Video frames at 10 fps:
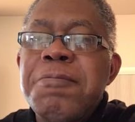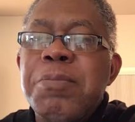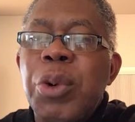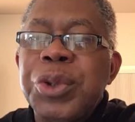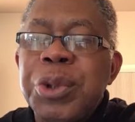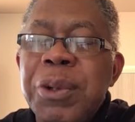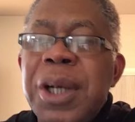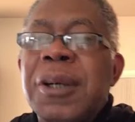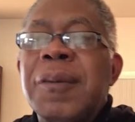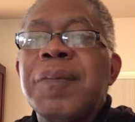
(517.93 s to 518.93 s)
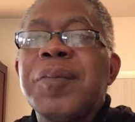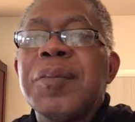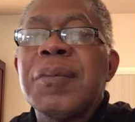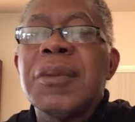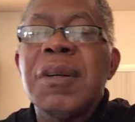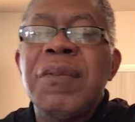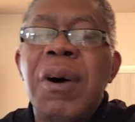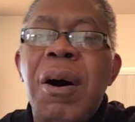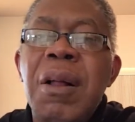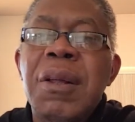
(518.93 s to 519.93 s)
portrayal of
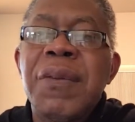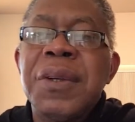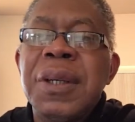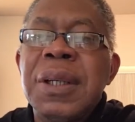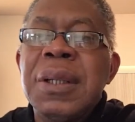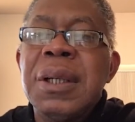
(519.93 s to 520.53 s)
all of the